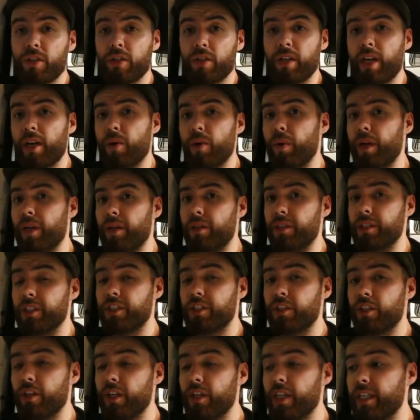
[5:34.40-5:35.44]
then I went on the
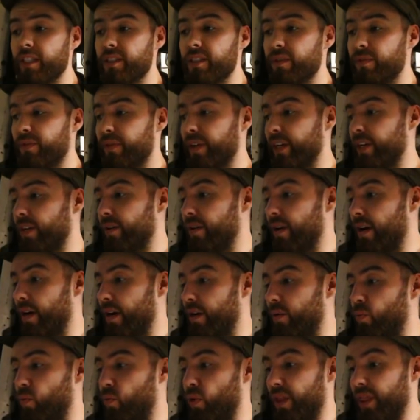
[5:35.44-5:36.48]
journey to figure
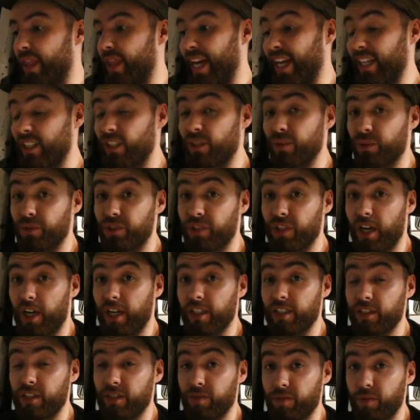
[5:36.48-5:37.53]
out what the actual
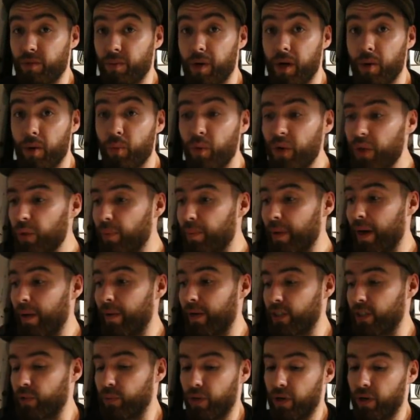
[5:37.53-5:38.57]
sizes of the rear wheel
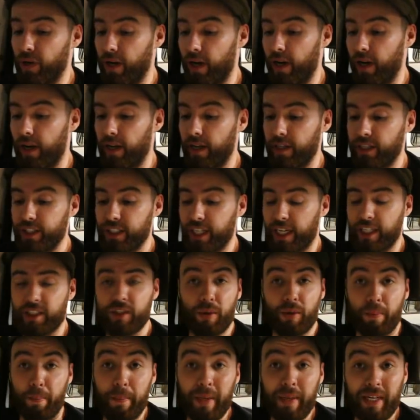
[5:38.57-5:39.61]
bearings were. I checked
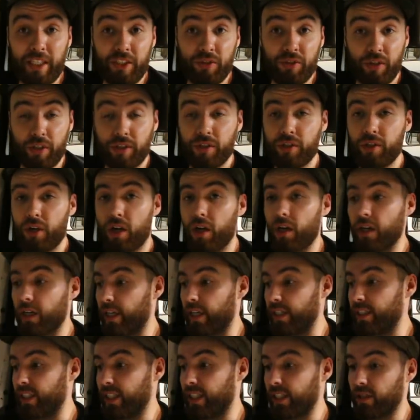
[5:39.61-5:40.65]
on Mini Truck Talk,
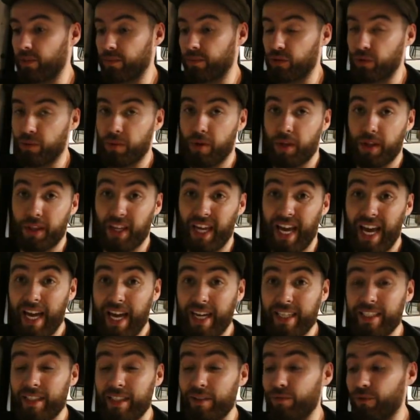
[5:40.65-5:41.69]
I checked on some Honda
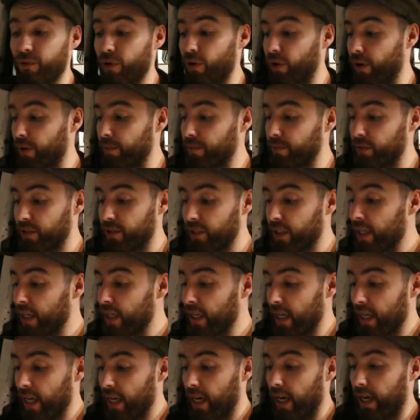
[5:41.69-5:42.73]
Acty forums.
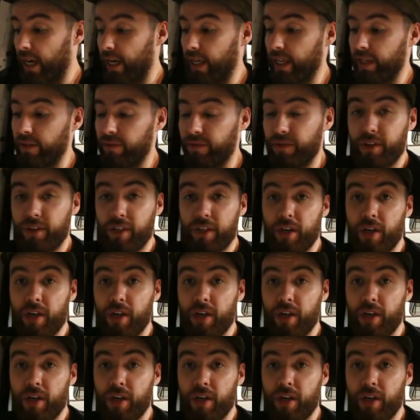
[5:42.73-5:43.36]
I even,